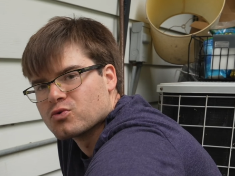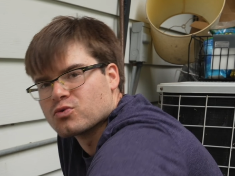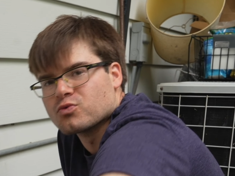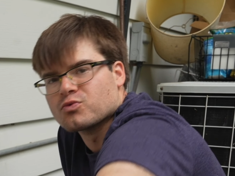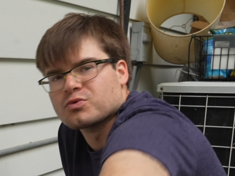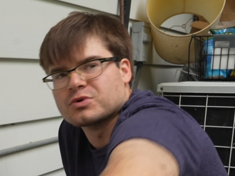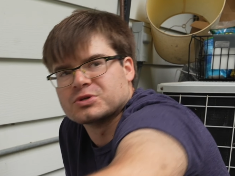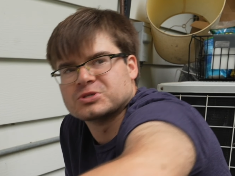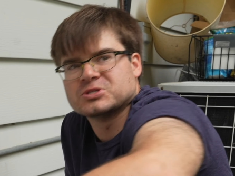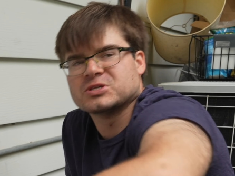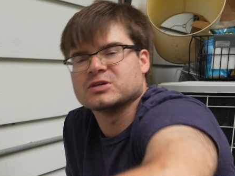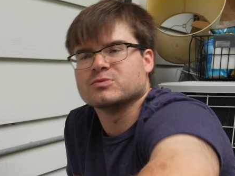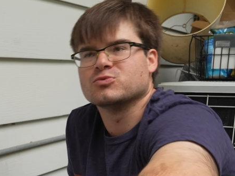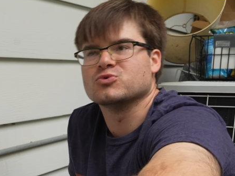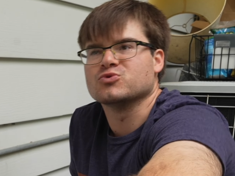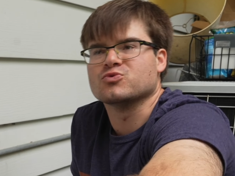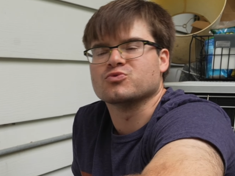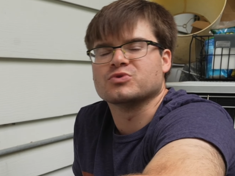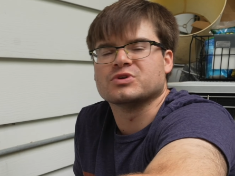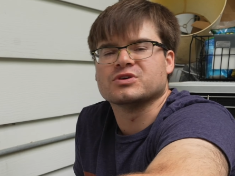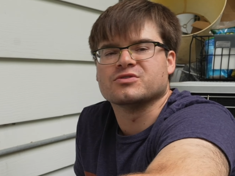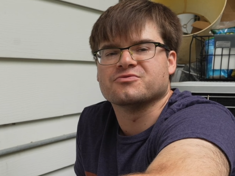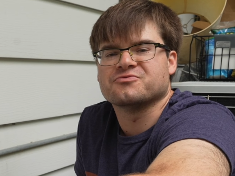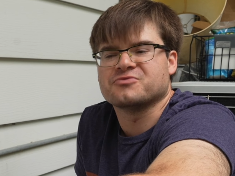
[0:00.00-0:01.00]
we seem to
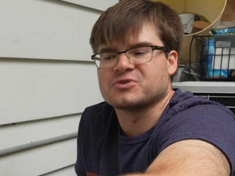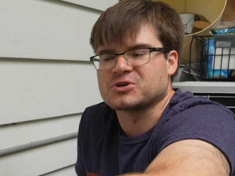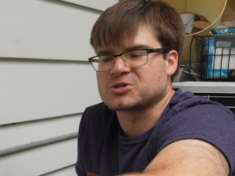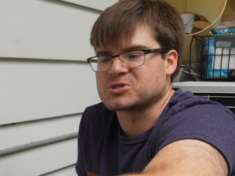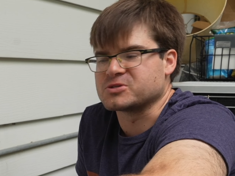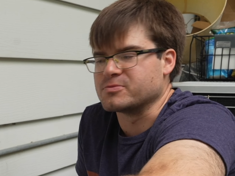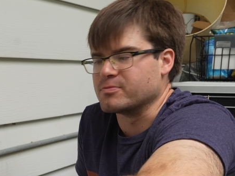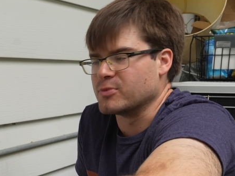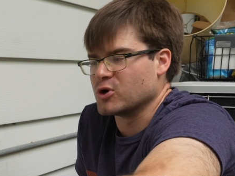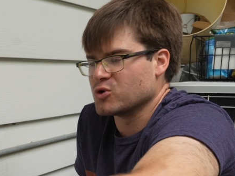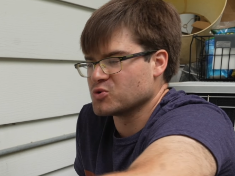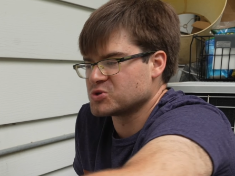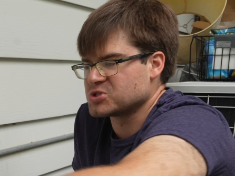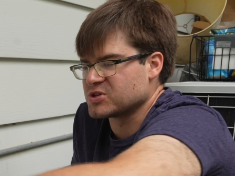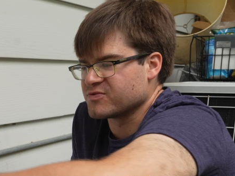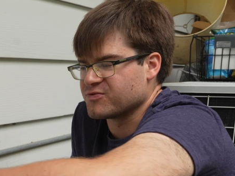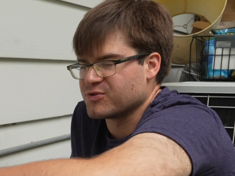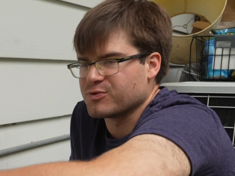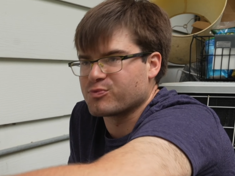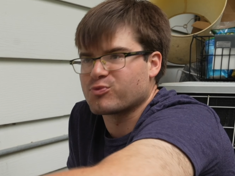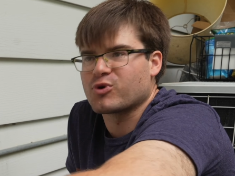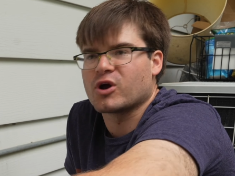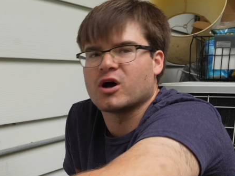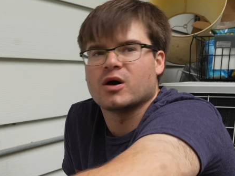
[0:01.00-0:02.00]
we fixed most of
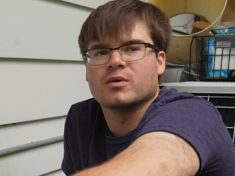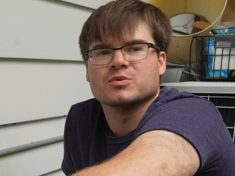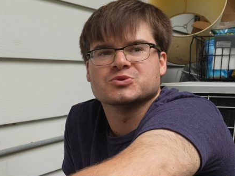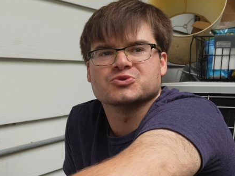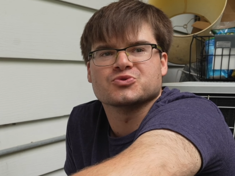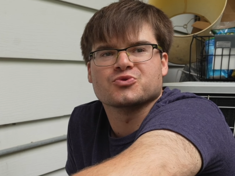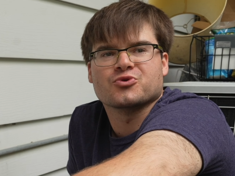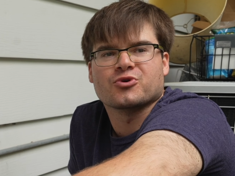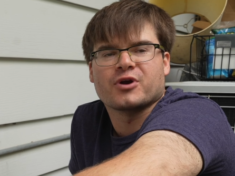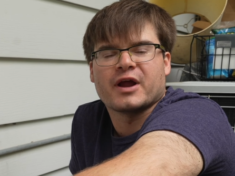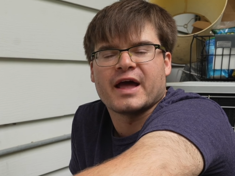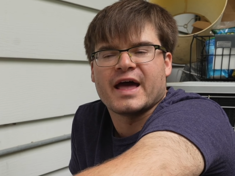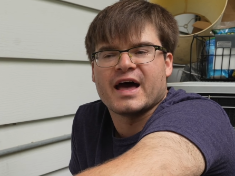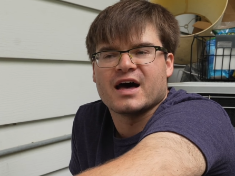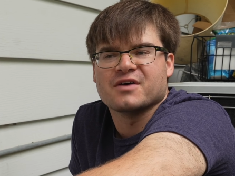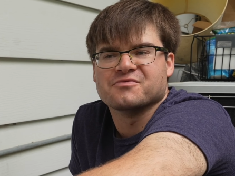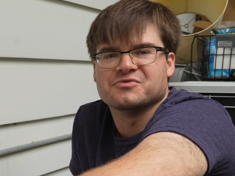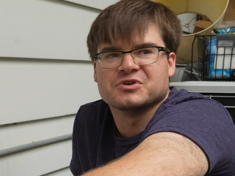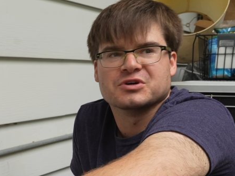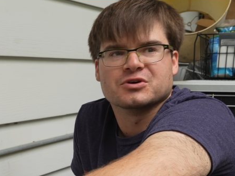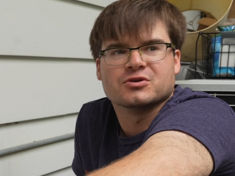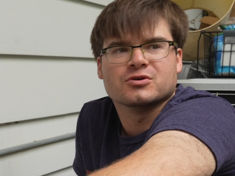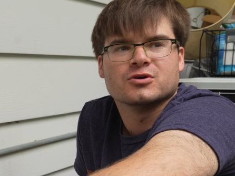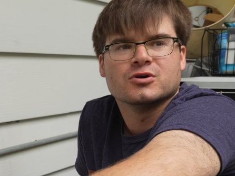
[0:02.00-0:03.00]
the problems we were
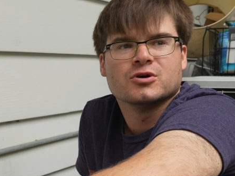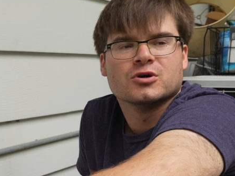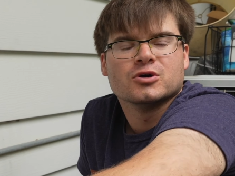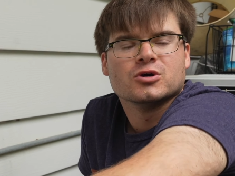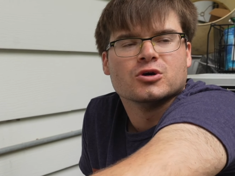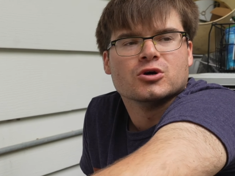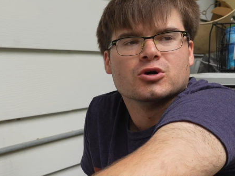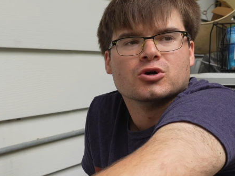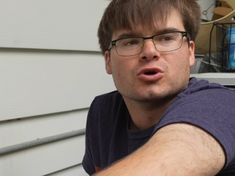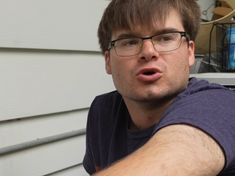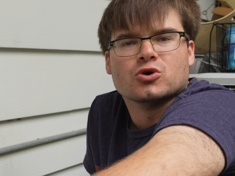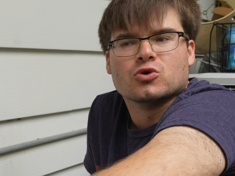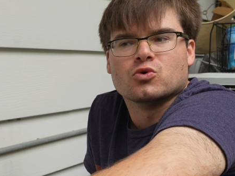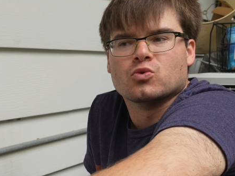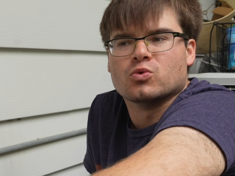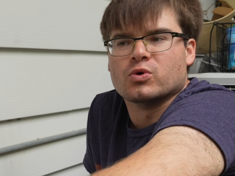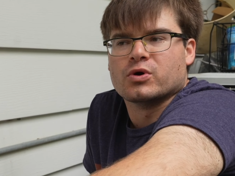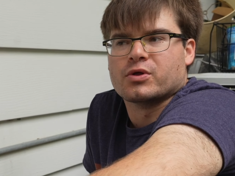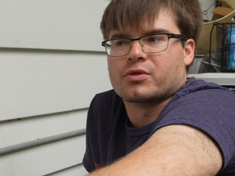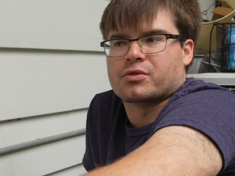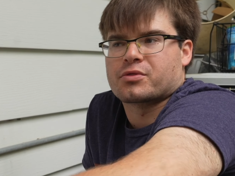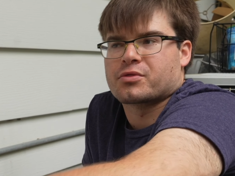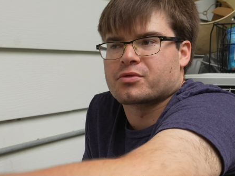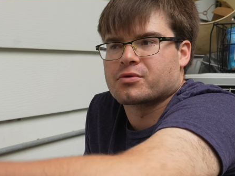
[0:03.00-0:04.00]
having
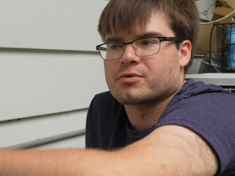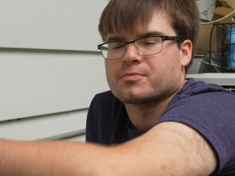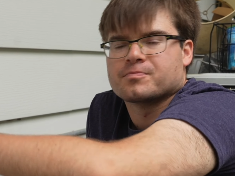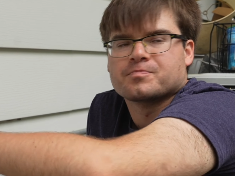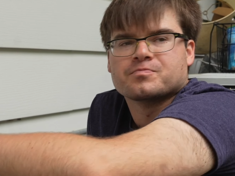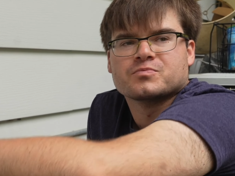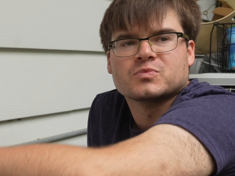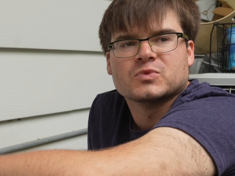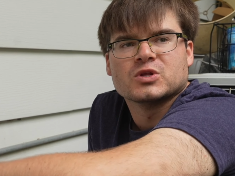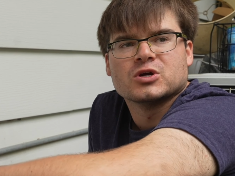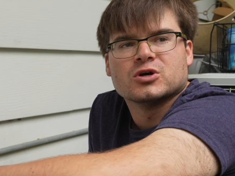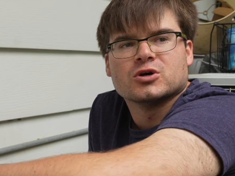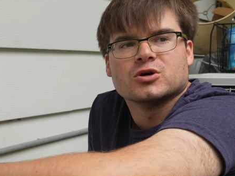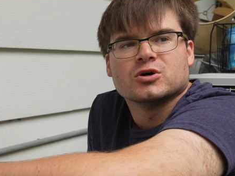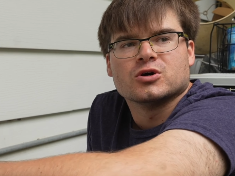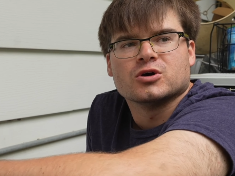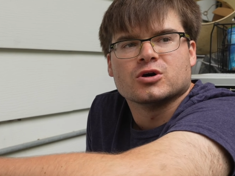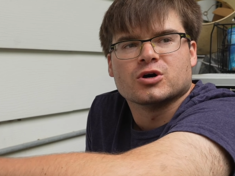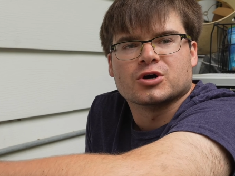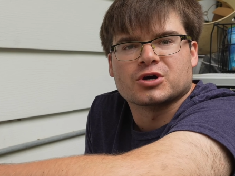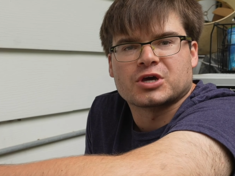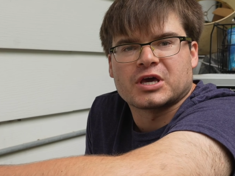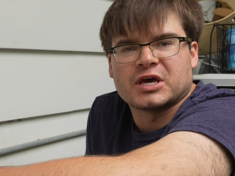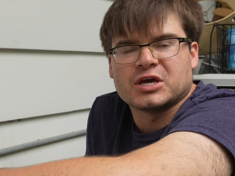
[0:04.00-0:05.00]

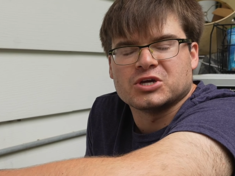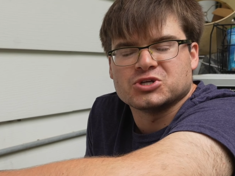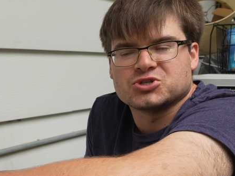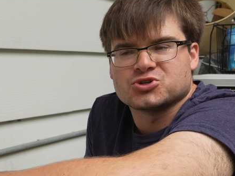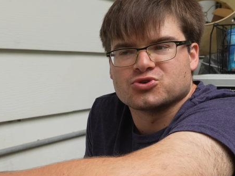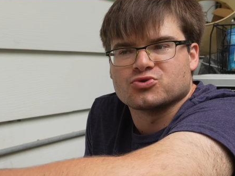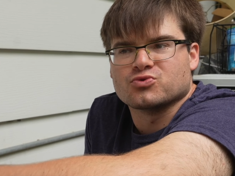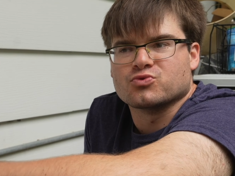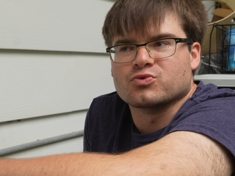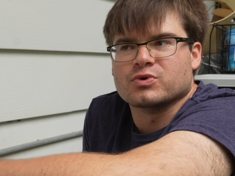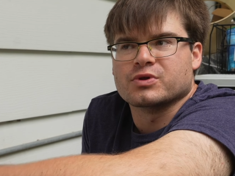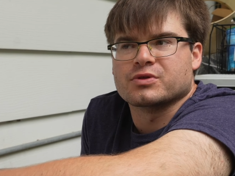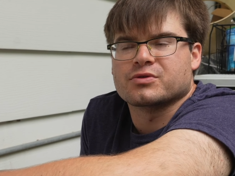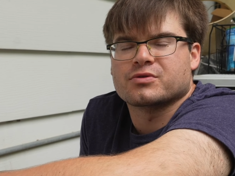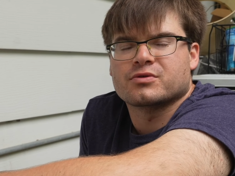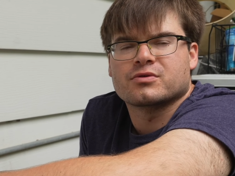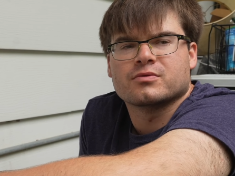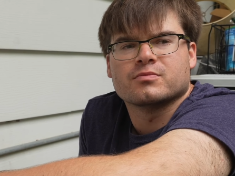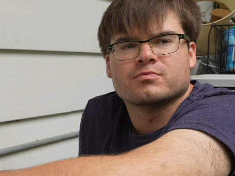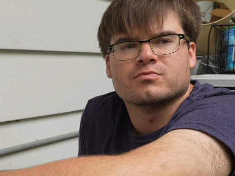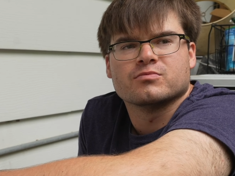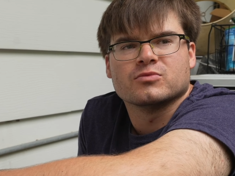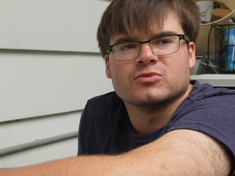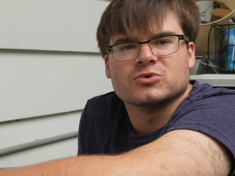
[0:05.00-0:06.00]
with occasional with
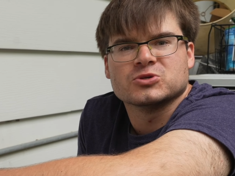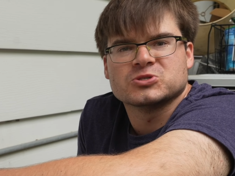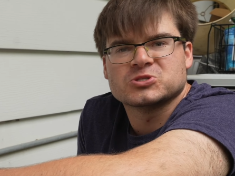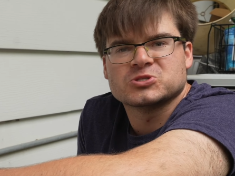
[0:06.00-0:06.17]
a